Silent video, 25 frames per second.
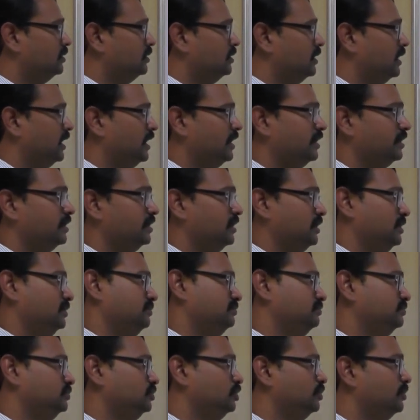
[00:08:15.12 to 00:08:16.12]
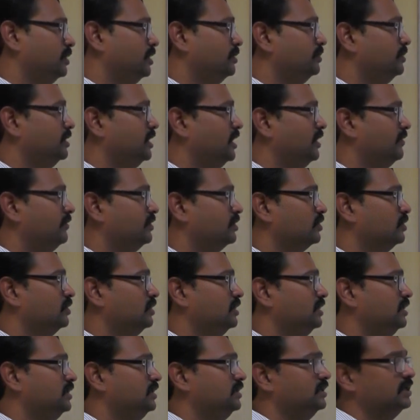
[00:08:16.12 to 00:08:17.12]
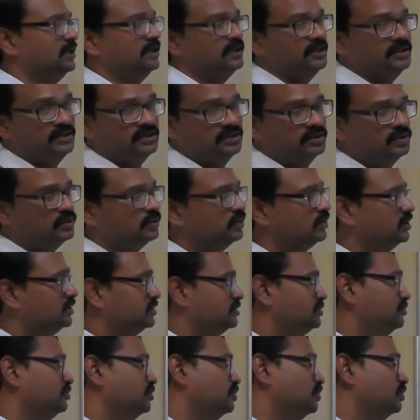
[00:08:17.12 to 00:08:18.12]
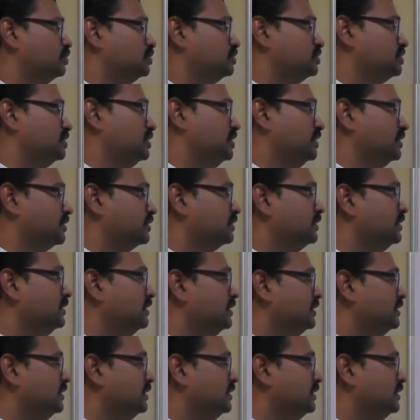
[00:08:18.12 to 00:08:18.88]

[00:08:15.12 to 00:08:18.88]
And you may be having only 2 asymptotes here.